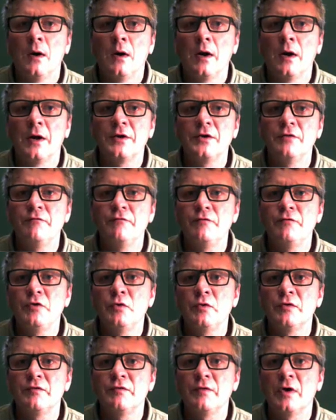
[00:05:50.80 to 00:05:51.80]
I can
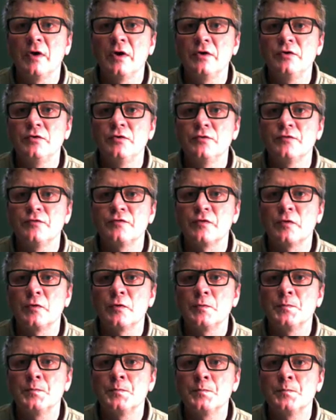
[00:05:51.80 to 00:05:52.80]
view a
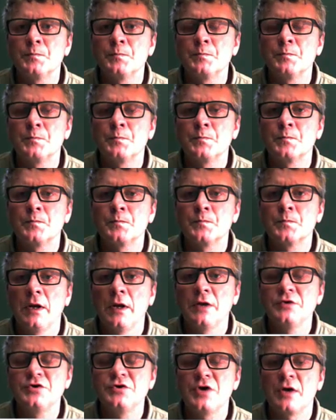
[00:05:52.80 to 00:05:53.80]
user
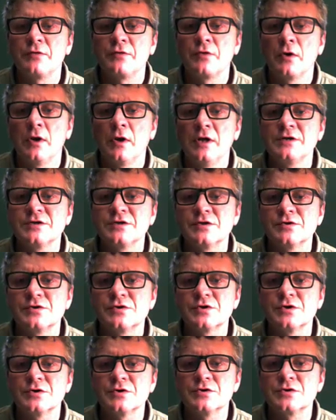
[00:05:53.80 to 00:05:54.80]
and check their
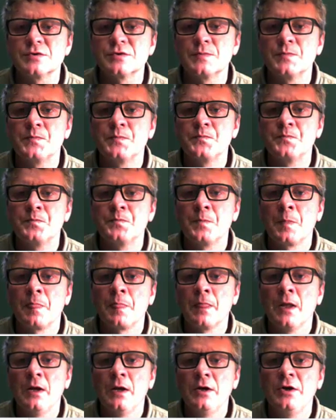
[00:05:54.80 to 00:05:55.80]
licenses.
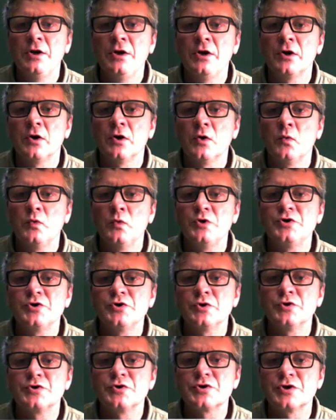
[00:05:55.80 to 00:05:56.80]
Here we
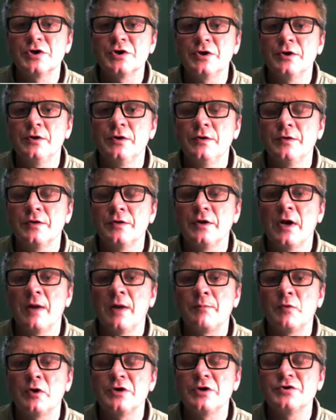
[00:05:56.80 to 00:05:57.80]
should see the
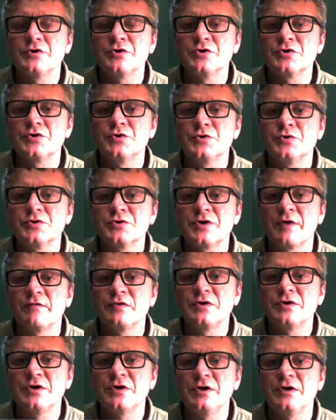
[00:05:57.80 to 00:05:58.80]

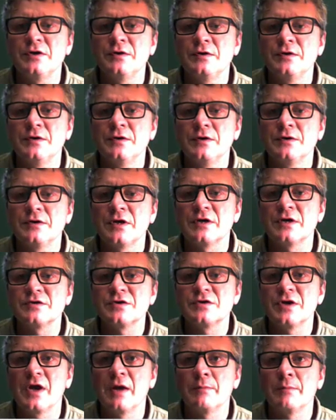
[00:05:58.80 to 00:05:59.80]
Operations.Testing
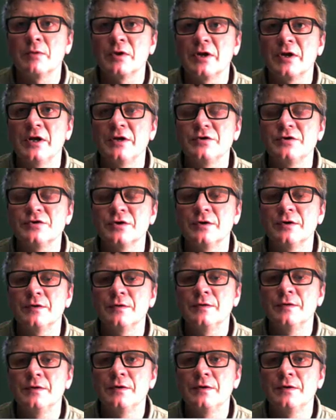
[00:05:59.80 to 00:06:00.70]
testing application.